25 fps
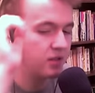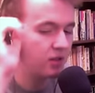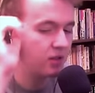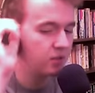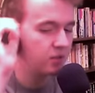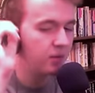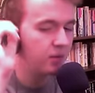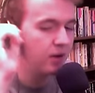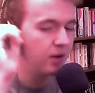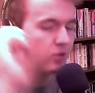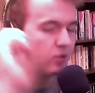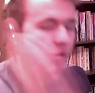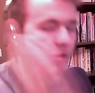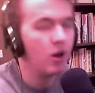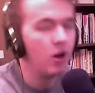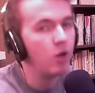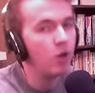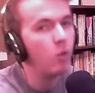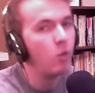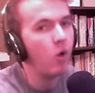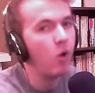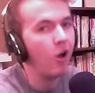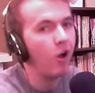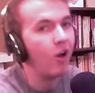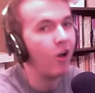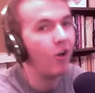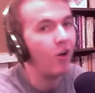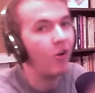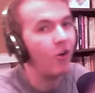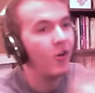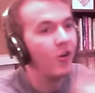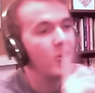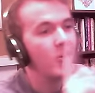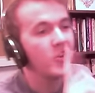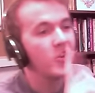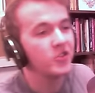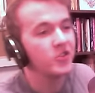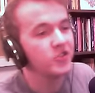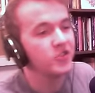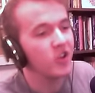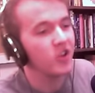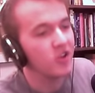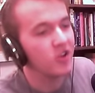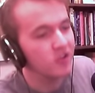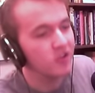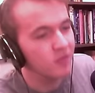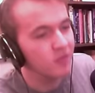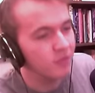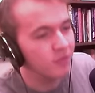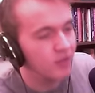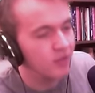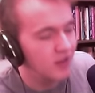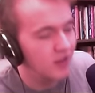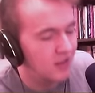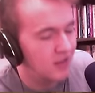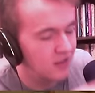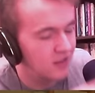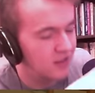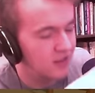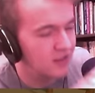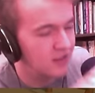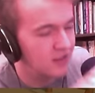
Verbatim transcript: I've spent quite a while trying to complete the